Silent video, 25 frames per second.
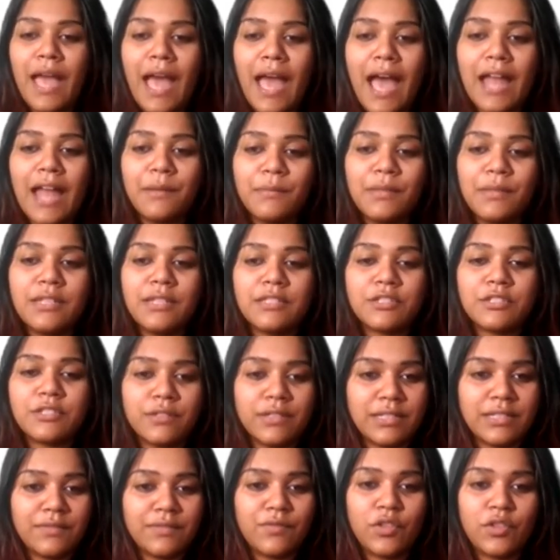
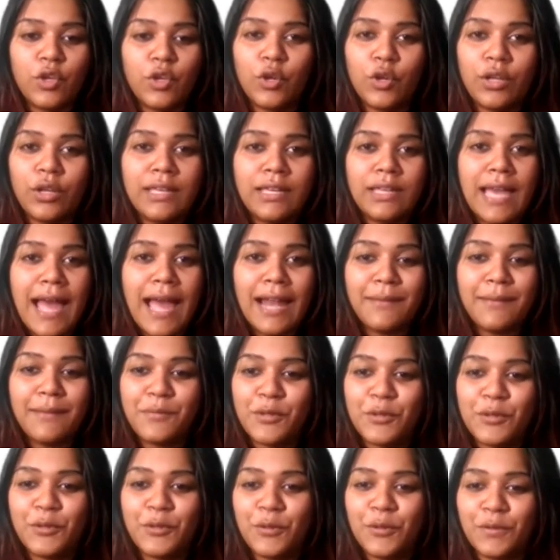administrative theory, and
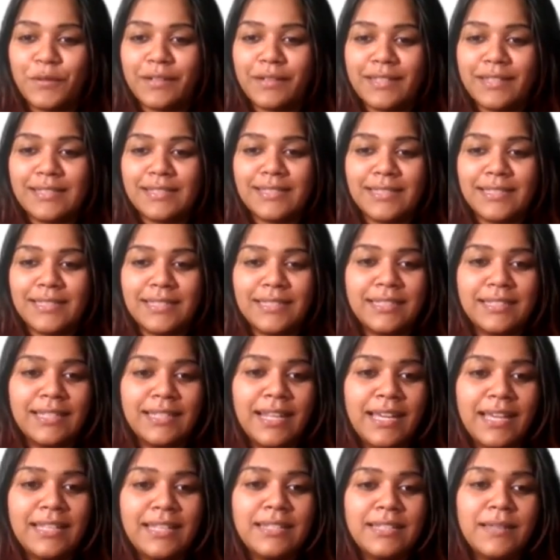bureaucracy,
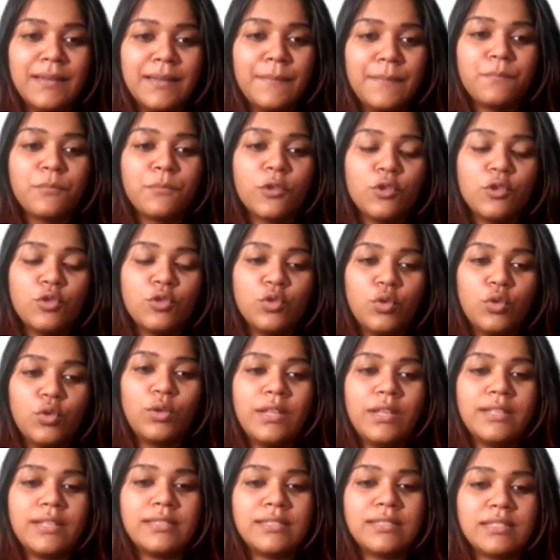right? So
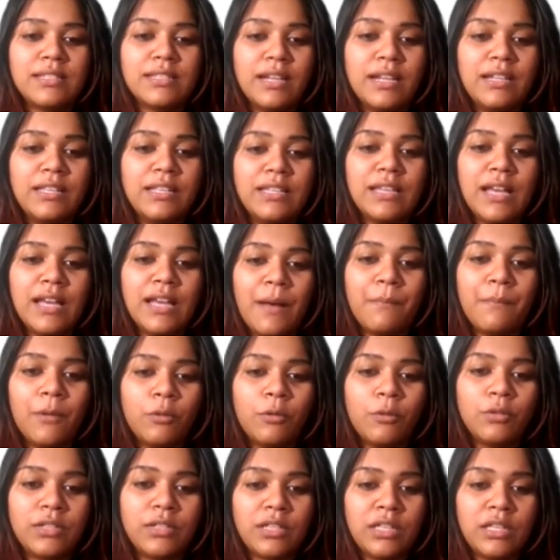let's study
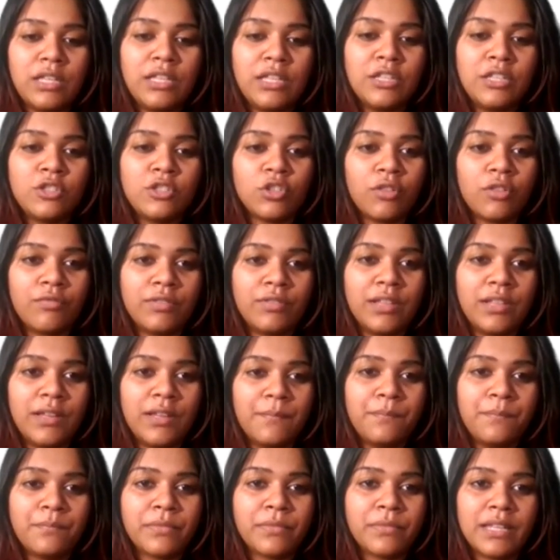about each of
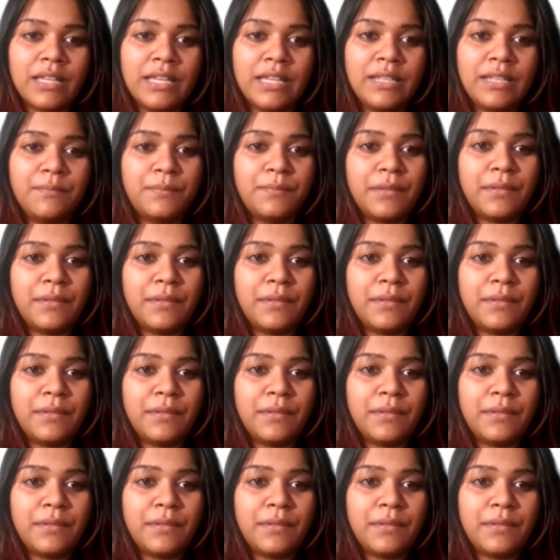them in